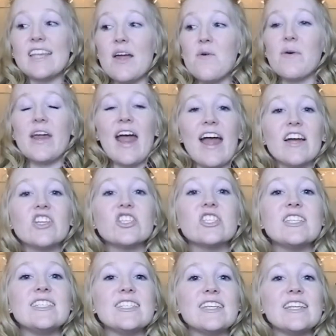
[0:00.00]
and we
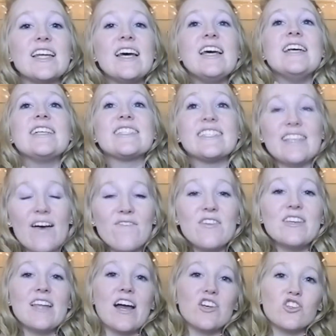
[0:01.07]
actually did
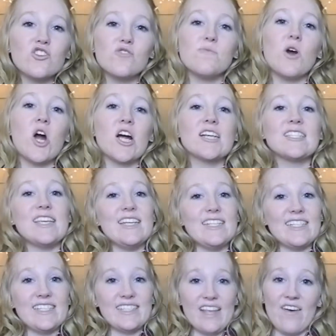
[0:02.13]
7 national parks in
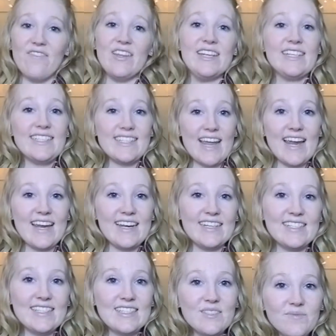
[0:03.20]
7
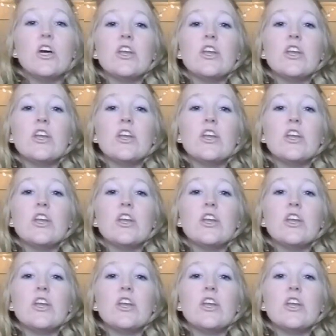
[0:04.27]
days.